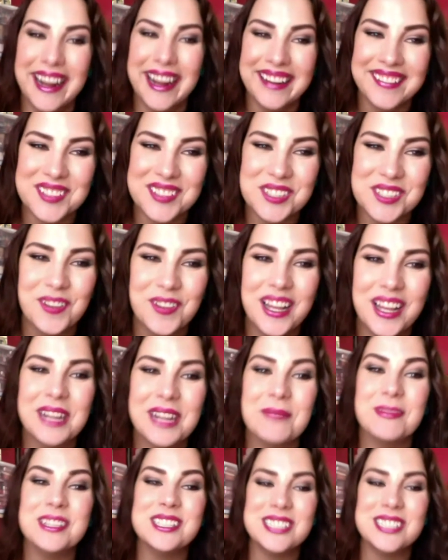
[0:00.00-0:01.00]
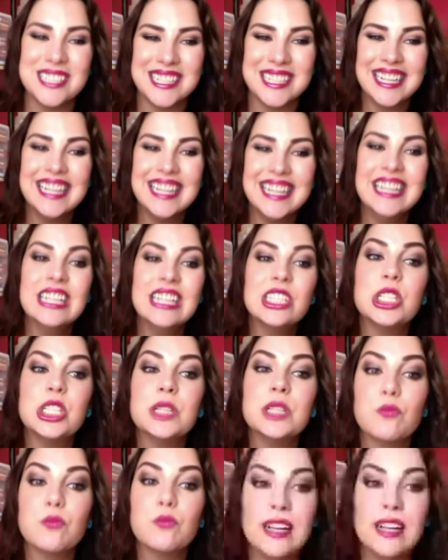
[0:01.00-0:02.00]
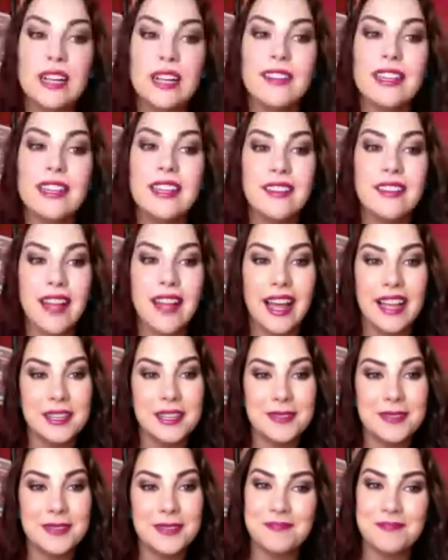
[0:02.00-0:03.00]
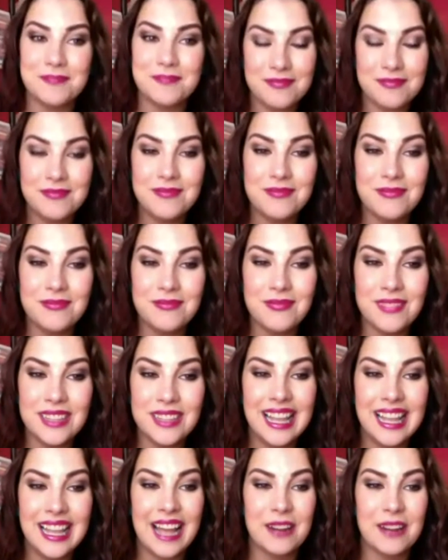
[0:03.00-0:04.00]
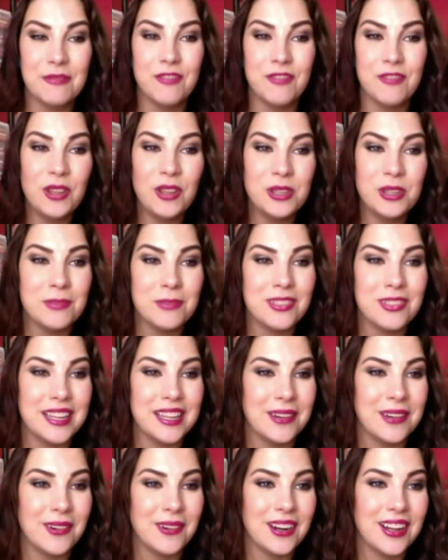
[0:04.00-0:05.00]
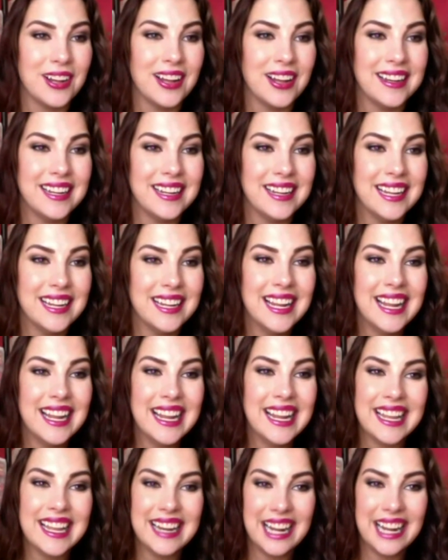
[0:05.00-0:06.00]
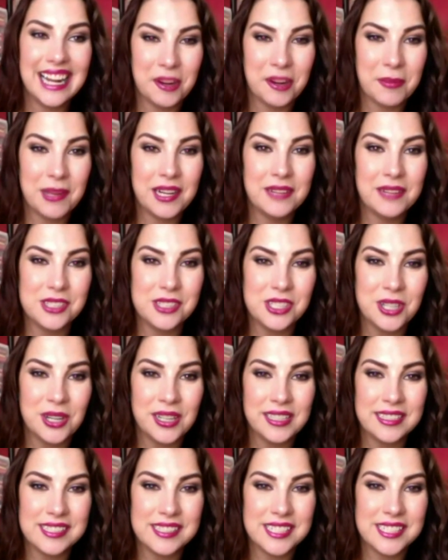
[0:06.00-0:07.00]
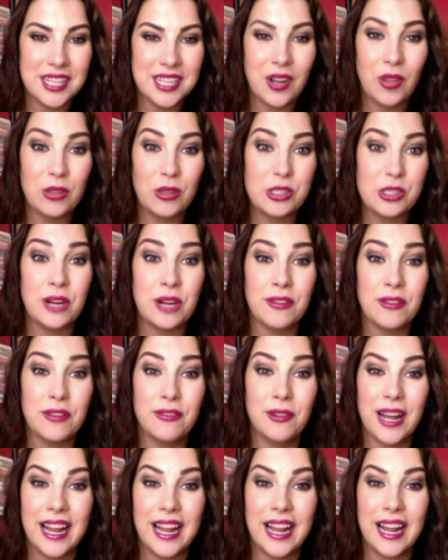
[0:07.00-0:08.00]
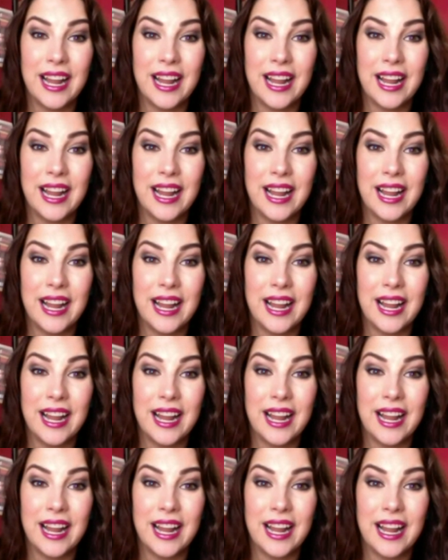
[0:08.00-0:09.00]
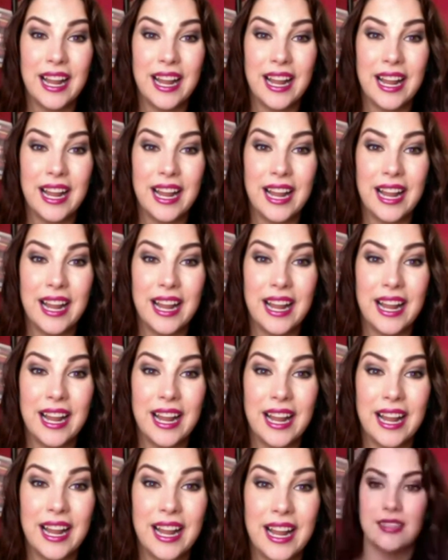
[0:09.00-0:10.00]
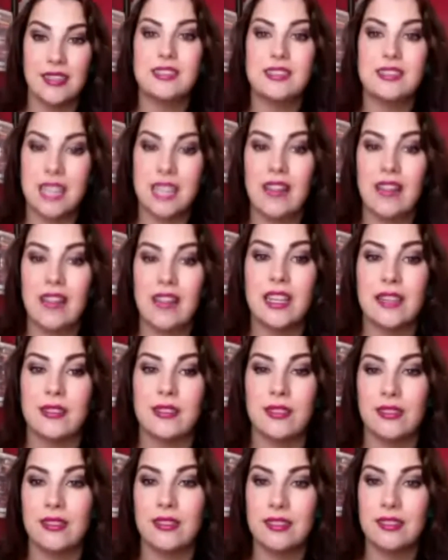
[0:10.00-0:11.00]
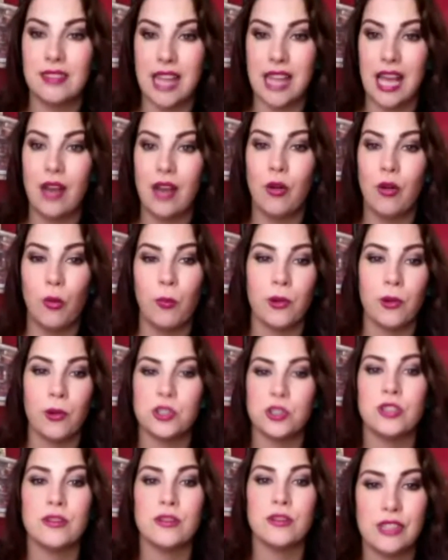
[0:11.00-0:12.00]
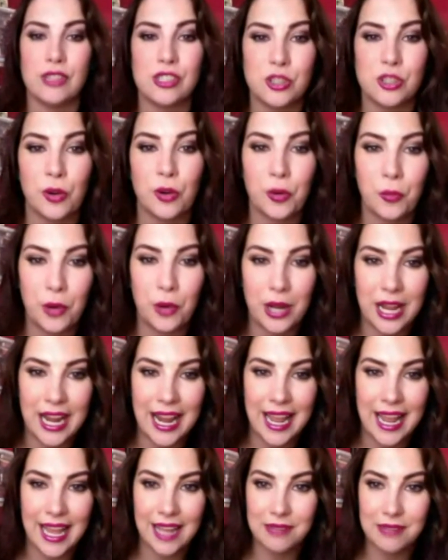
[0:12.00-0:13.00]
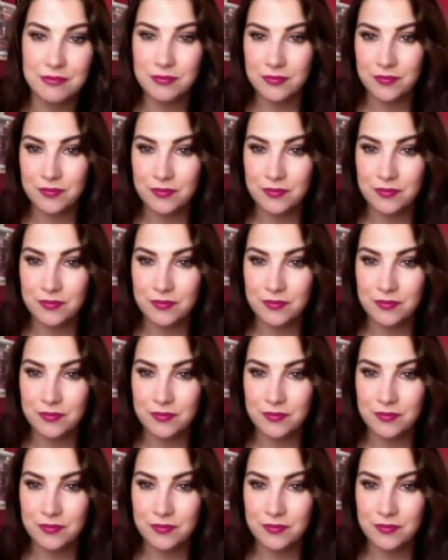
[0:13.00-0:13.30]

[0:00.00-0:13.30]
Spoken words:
it was funny, but she really, like, had a volume thing going on, and everybody was turning to see all the junk food I had. Like, she was really, like, saying it, telling that whole portion of the store what I had.